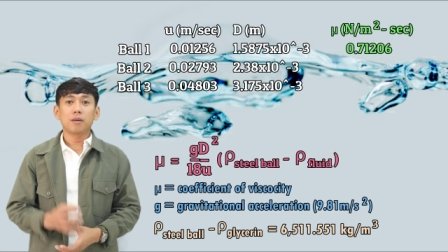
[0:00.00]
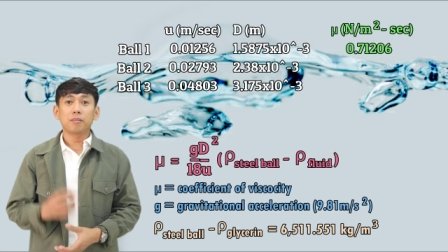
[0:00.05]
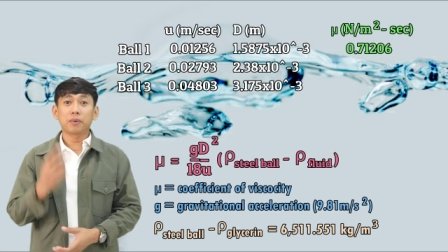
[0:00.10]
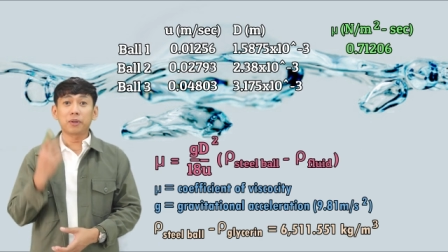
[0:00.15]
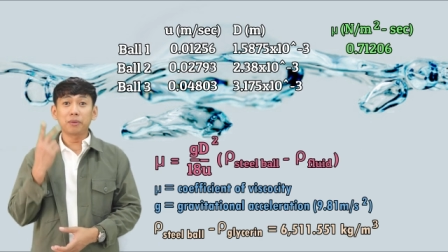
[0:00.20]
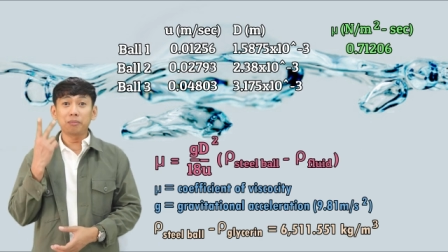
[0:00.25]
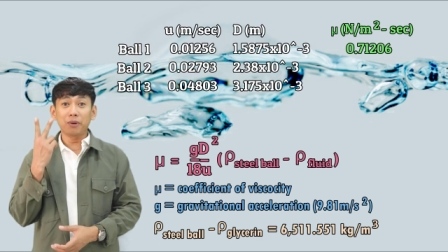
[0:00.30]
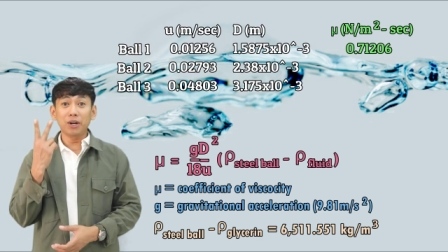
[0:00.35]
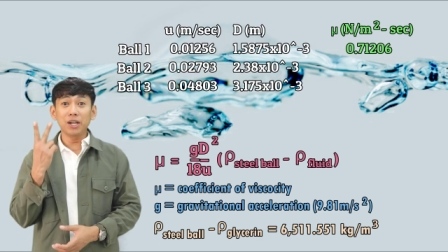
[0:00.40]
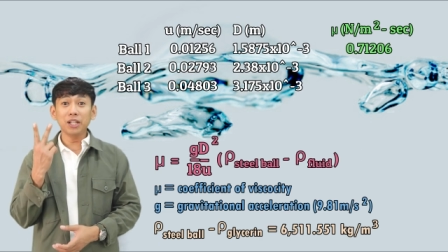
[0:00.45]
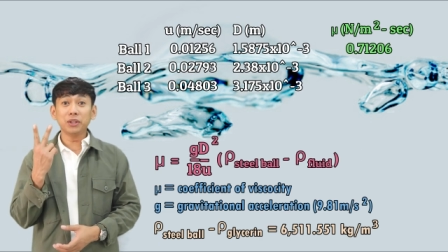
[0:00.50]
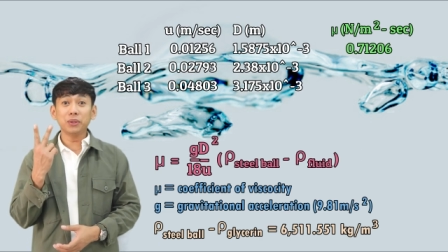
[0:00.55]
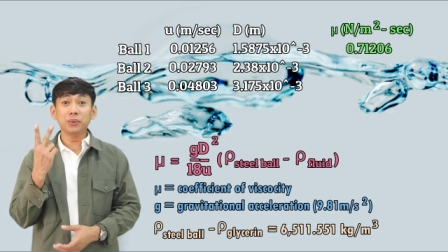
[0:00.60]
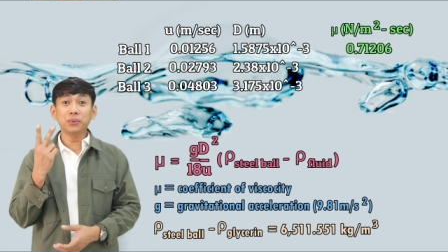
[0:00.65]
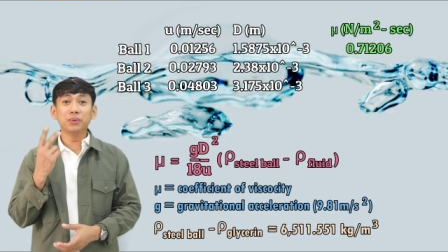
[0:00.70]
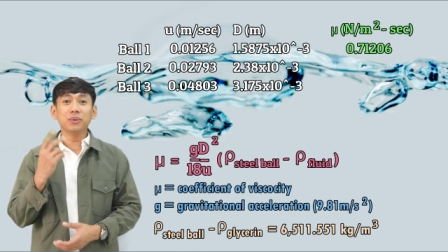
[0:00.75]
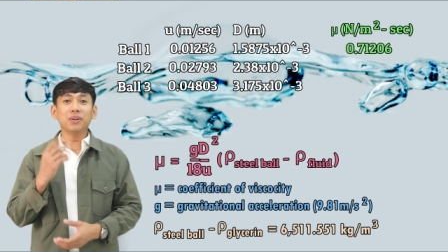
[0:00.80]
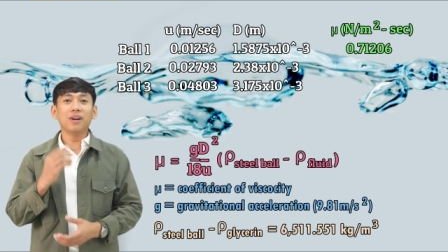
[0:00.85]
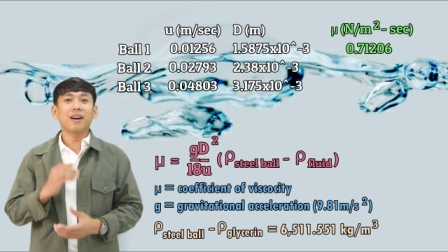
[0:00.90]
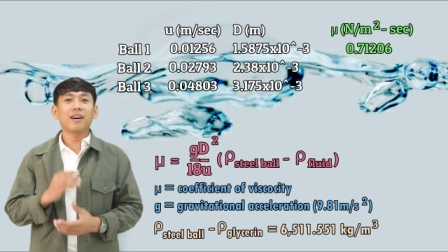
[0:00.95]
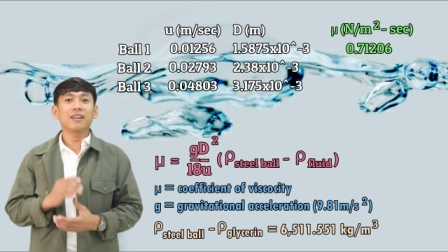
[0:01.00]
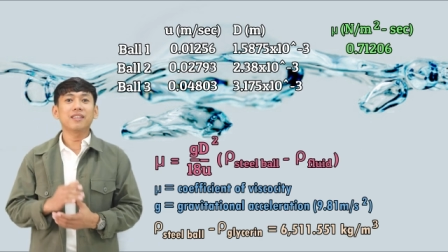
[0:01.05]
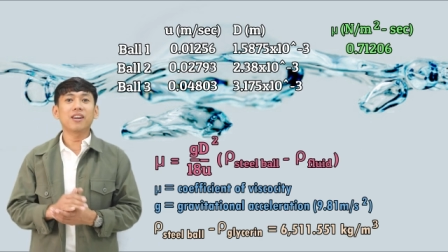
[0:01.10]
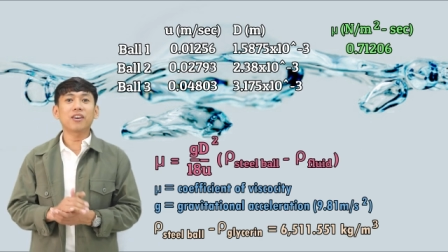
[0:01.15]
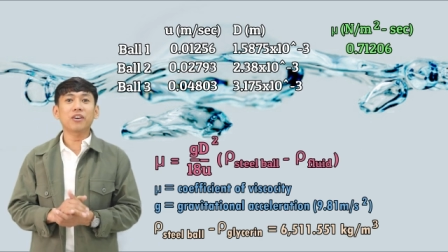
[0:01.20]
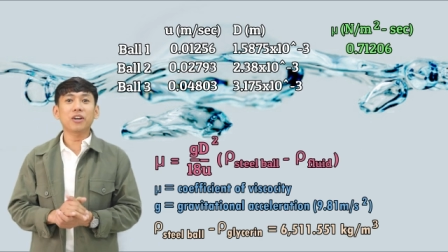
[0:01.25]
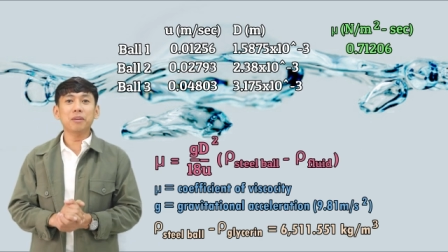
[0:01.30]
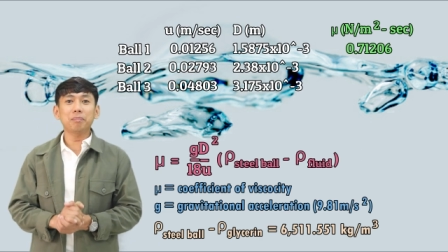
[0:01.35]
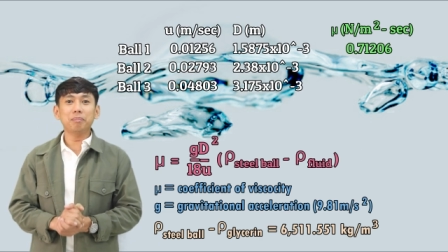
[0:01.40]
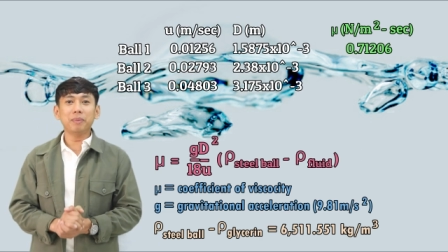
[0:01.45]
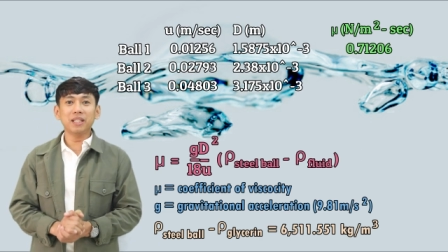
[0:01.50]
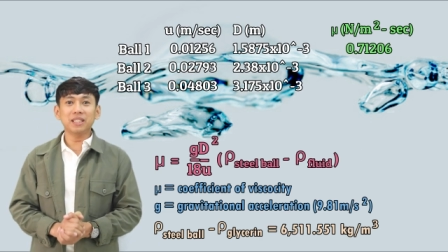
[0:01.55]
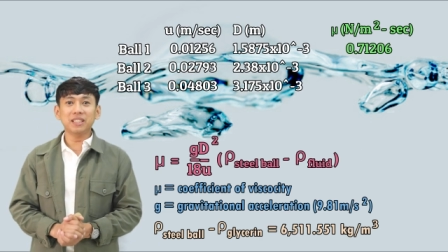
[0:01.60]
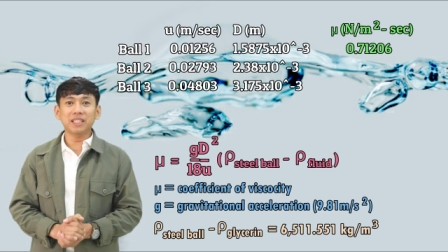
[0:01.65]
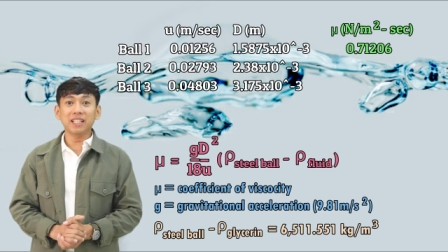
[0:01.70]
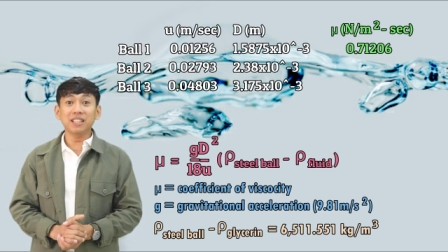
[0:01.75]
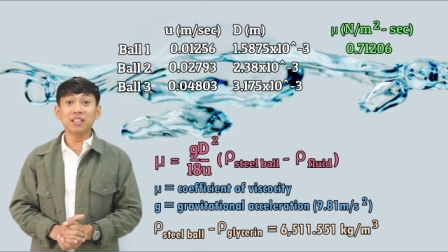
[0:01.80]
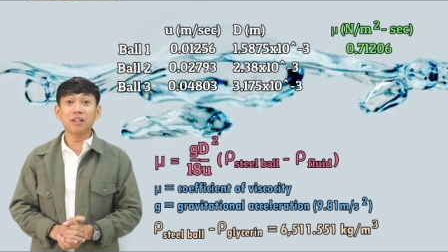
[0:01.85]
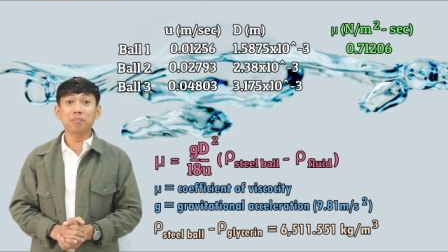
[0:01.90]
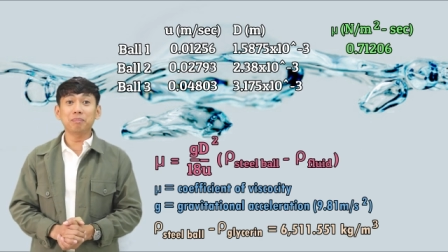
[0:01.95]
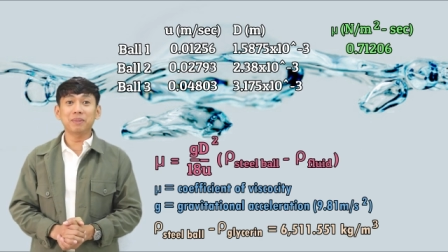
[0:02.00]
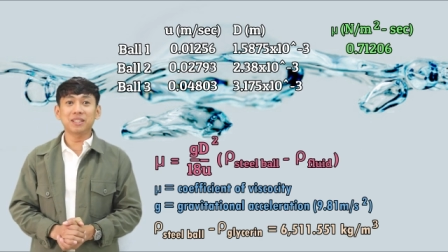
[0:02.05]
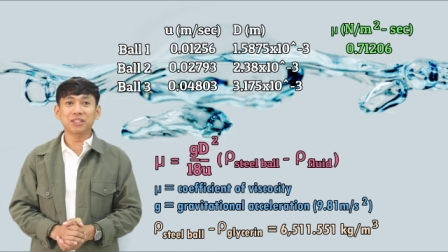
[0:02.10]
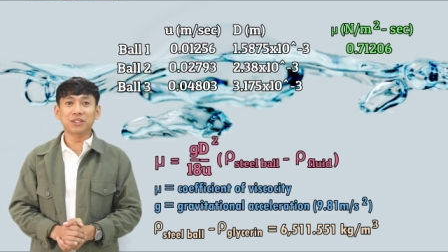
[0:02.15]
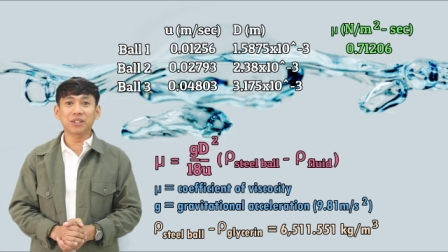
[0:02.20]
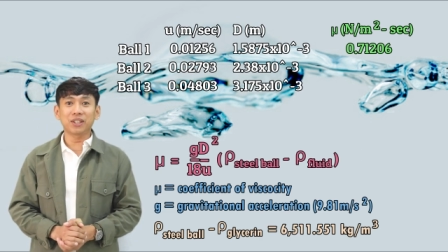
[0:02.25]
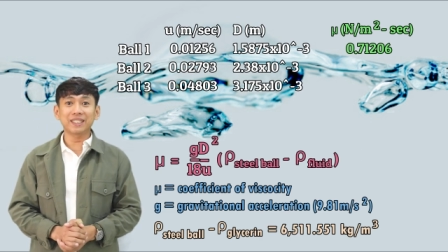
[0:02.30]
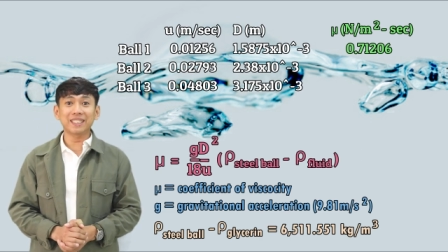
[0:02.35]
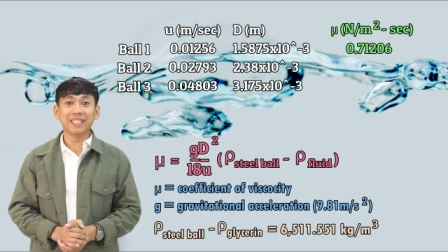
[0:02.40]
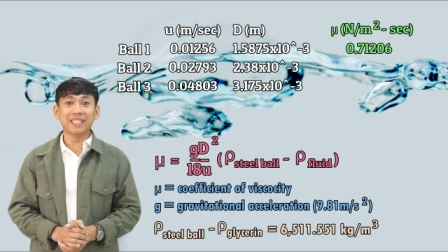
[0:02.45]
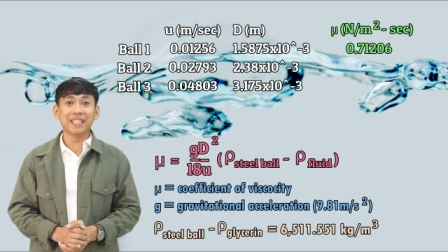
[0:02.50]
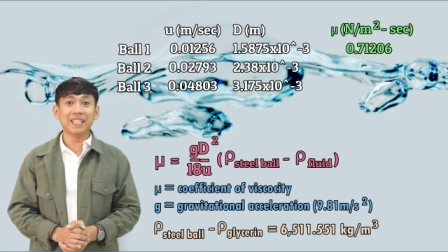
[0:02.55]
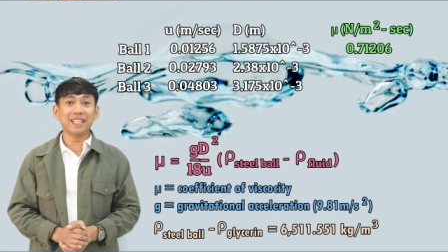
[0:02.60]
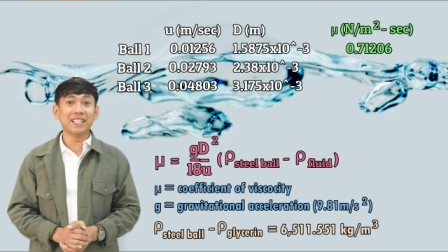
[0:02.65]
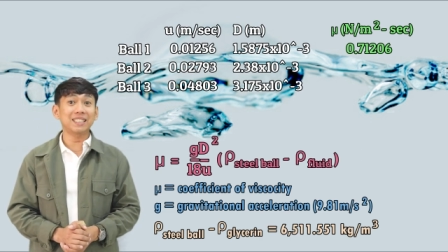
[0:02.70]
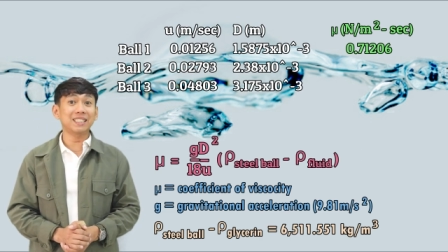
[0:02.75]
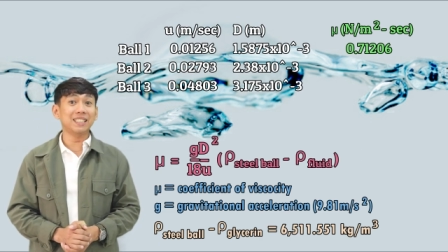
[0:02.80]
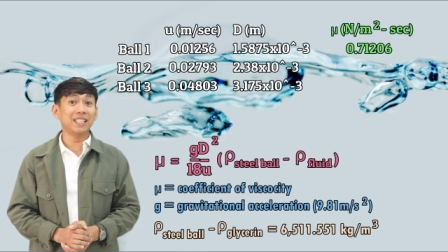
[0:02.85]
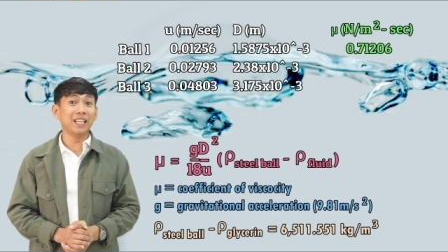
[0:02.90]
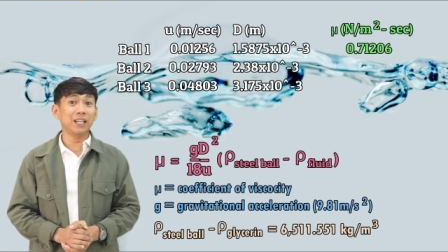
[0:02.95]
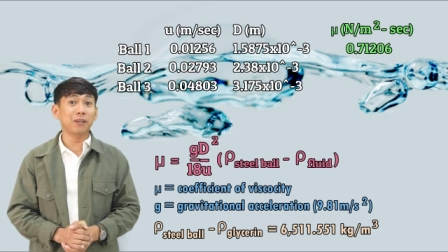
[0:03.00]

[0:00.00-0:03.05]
For ball 2, the coefficient of viscosity is